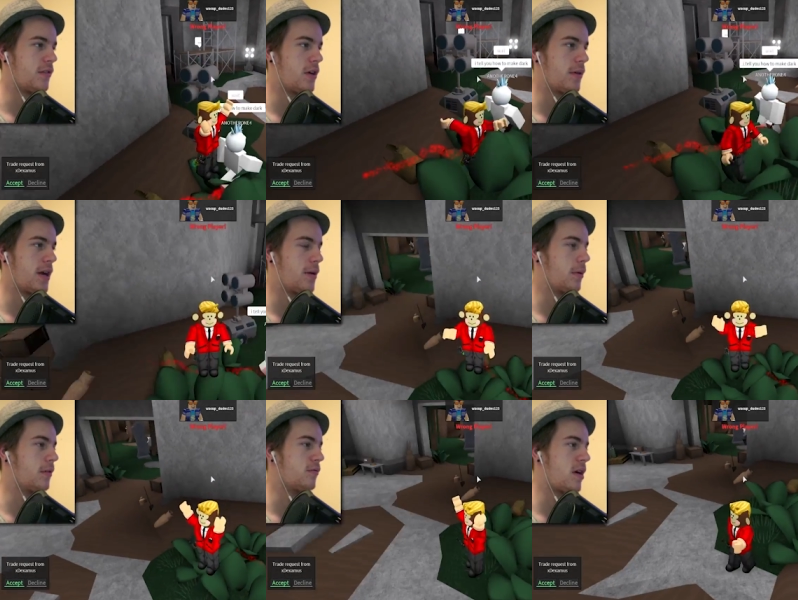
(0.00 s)
No, we're not.
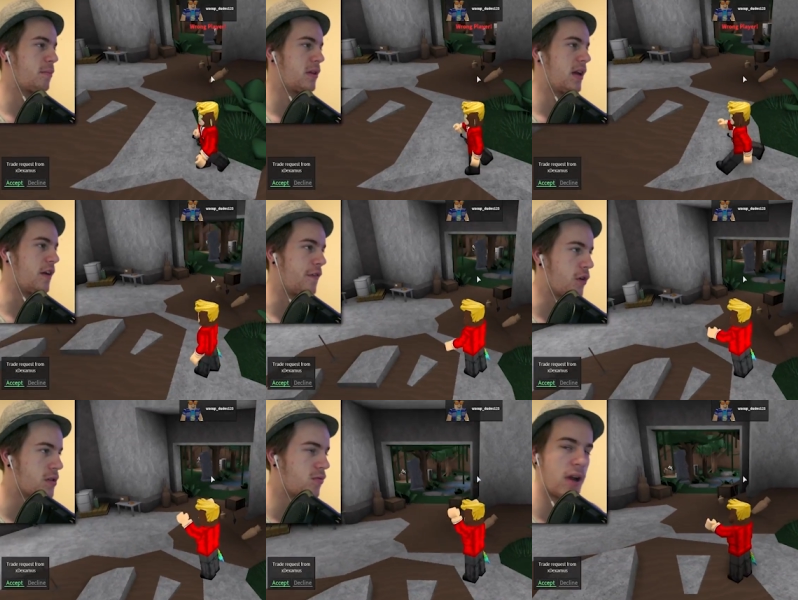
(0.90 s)
We're wrong player.
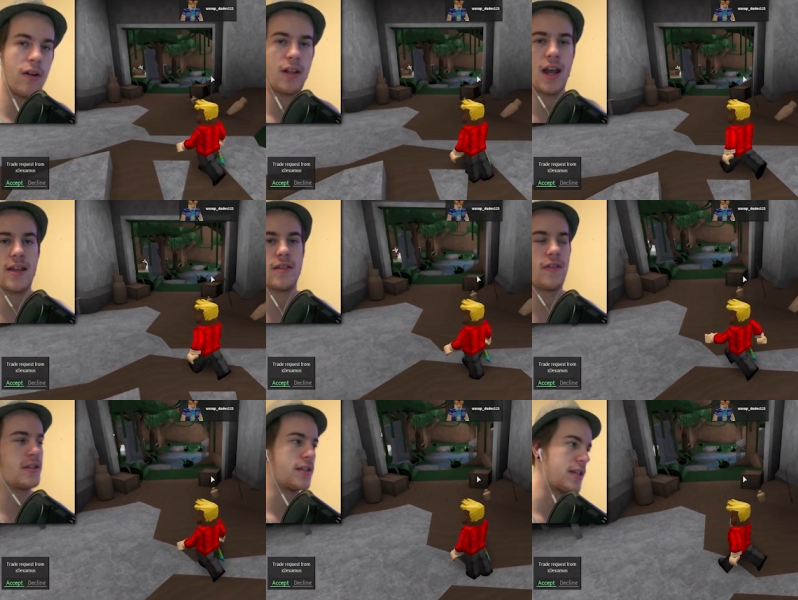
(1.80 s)
First round, guys, of
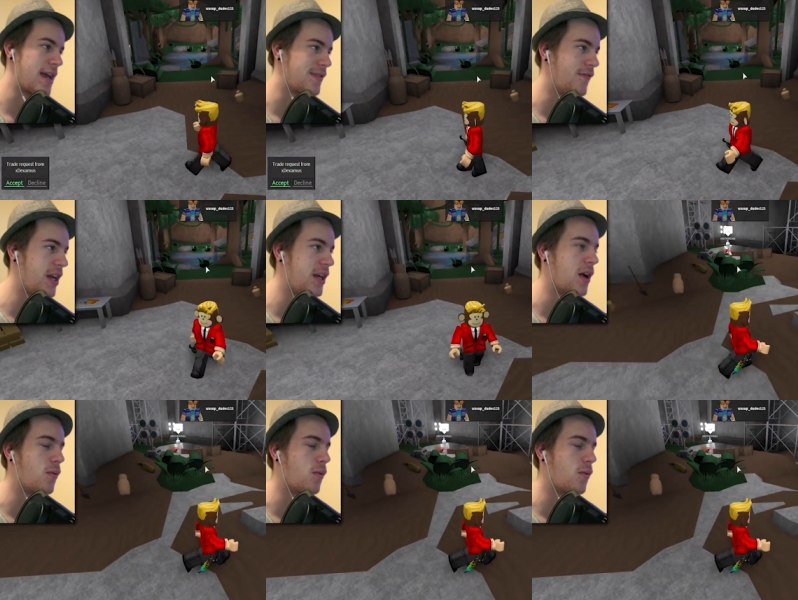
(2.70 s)
this assassin video.